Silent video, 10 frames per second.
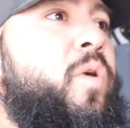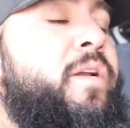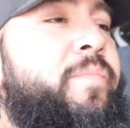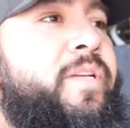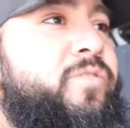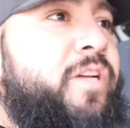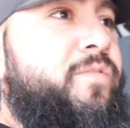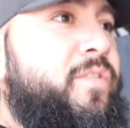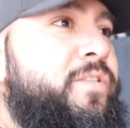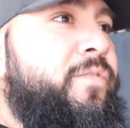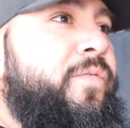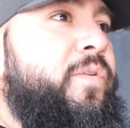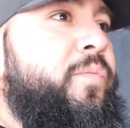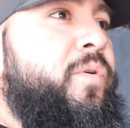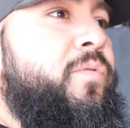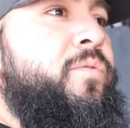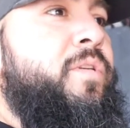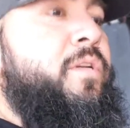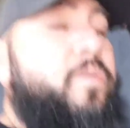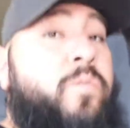wound up being transferred to the fuel bowl.
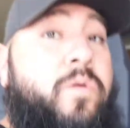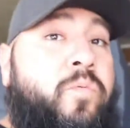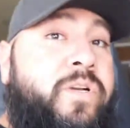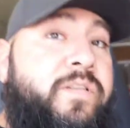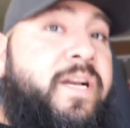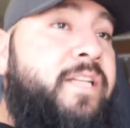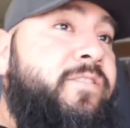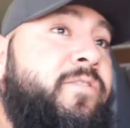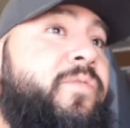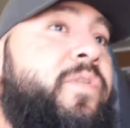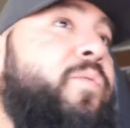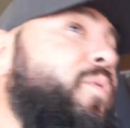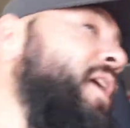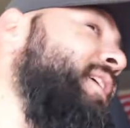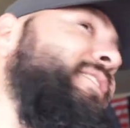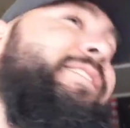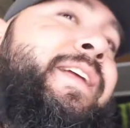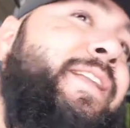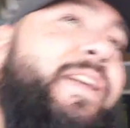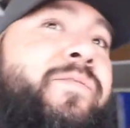Well, when it got to the fuel bowl, I guess
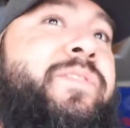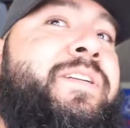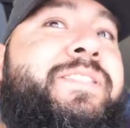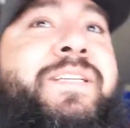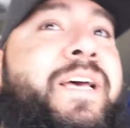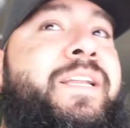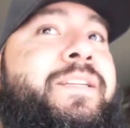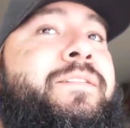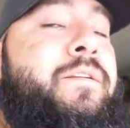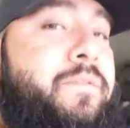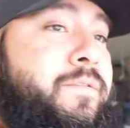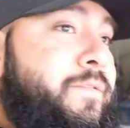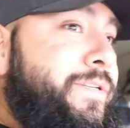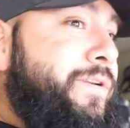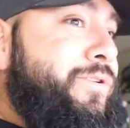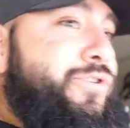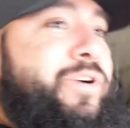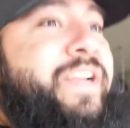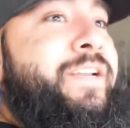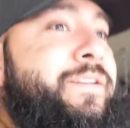they never decided to
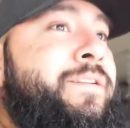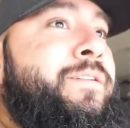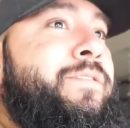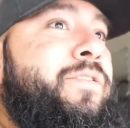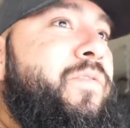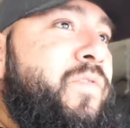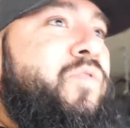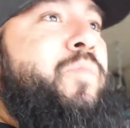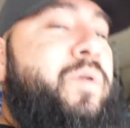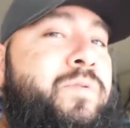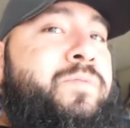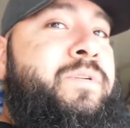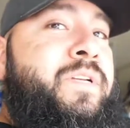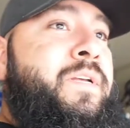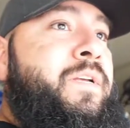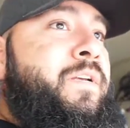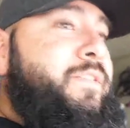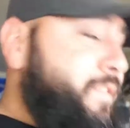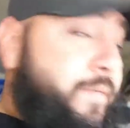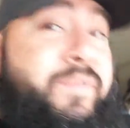drain the fuel bowl.
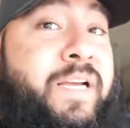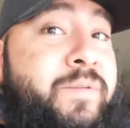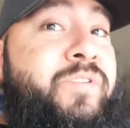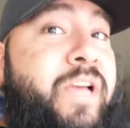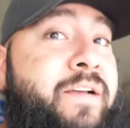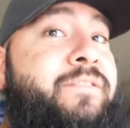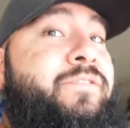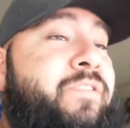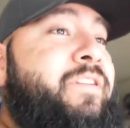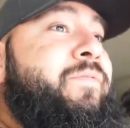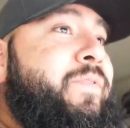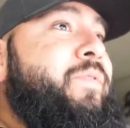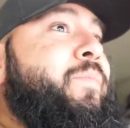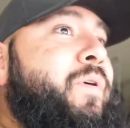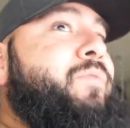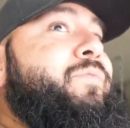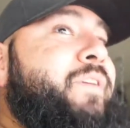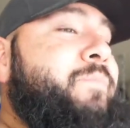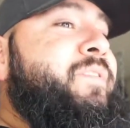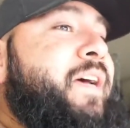Sometimes you have to drain the fuel bowl.
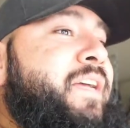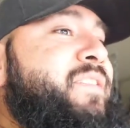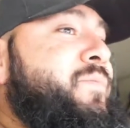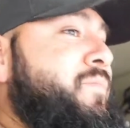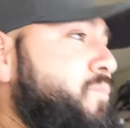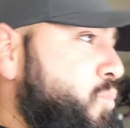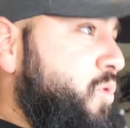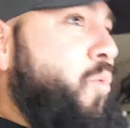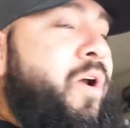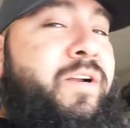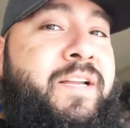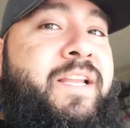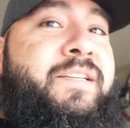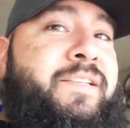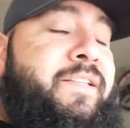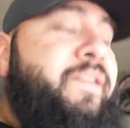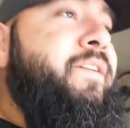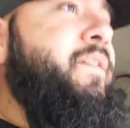Sometimes when water collects in there,